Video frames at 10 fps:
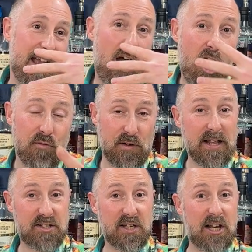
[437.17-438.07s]
Hopefully
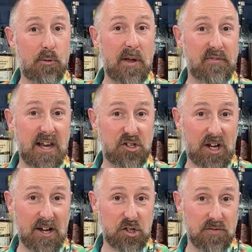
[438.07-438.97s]
that's a little bit of an
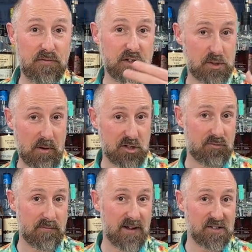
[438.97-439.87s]
education for the spiced
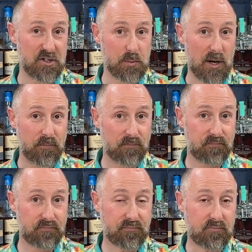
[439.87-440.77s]
rum fans as well.
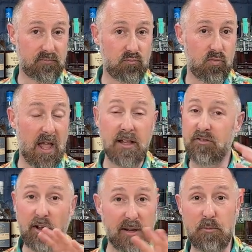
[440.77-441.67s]
And
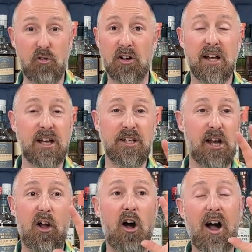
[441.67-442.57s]
don't get me wrong, you
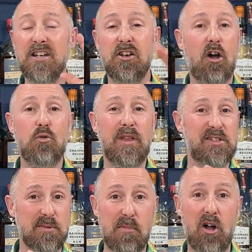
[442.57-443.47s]
know, I know
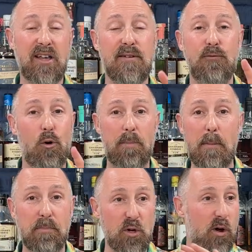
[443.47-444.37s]
there's a market for
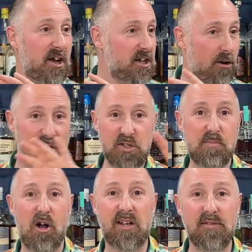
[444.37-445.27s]
Bamboo. I know there's a
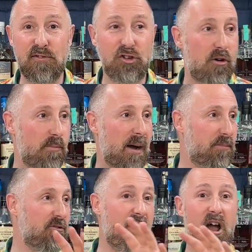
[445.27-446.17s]
market for Don
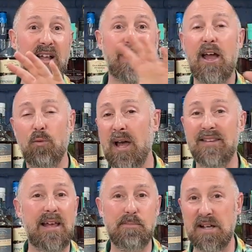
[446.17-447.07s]
Papa. I get all that, and
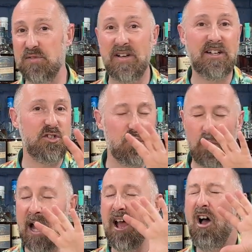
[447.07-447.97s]
Dead Man's Fingers and all
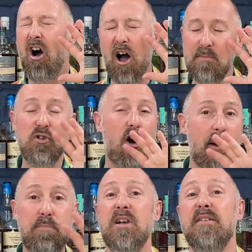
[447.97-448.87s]
that. I'm not
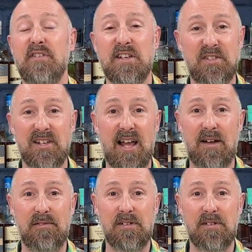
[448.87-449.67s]
oblivious to that.